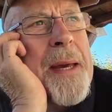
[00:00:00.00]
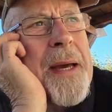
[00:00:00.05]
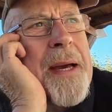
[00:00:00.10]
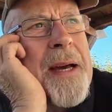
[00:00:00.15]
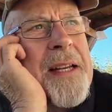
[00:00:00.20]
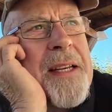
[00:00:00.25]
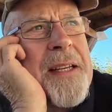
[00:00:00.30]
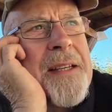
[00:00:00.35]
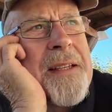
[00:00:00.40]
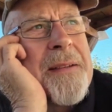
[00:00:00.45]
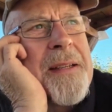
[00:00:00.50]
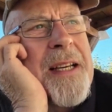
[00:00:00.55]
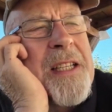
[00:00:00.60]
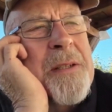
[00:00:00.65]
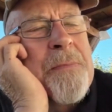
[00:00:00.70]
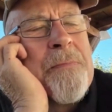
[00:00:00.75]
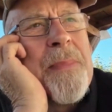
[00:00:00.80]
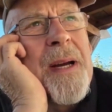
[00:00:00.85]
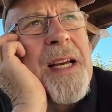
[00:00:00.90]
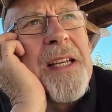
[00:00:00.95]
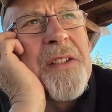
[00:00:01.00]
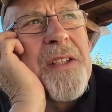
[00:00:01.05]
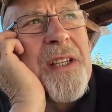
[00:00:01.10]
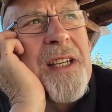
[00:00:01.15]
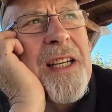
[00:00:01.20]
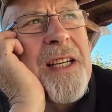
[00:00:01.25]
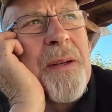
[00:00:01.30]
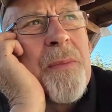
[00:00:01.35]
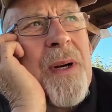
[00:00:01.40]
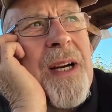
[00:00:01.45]
And that's
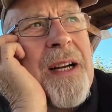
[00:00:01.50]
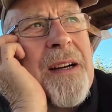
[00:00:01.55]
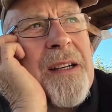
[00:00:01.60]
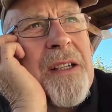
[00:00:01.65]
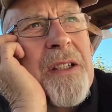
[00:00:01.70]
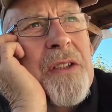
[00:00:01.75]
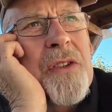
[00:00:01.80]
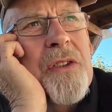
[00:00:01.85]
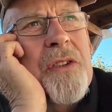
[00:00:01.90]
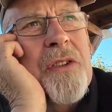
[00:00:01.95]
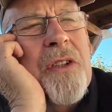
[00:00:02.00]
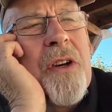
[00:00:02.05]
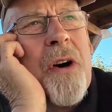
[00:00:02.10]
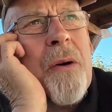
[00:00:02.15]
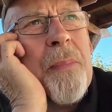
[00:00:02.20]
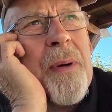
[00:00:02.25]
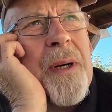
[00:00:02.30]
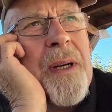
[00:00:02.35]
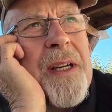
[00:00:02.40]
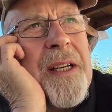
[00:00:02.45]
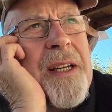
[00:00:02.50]
basically where I stop.